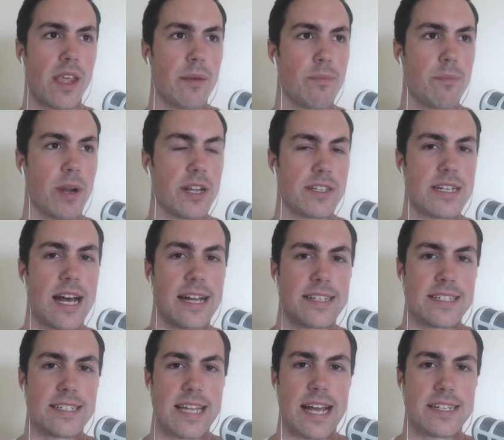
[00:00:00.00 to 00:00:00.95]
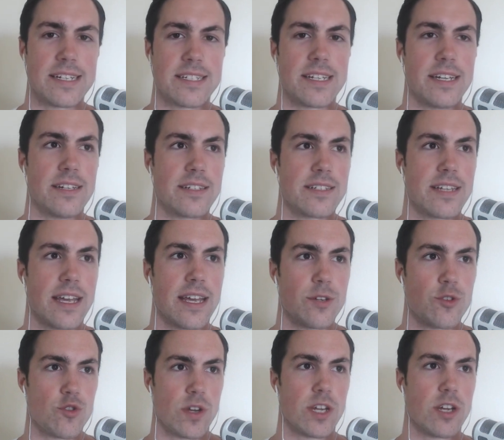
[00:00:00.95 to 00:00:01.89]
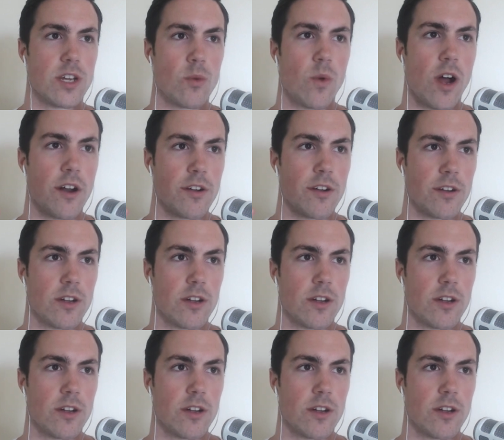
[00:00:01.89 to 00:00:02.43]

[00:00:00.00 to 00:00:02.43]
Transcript: but it's not sexy to say, drink your water,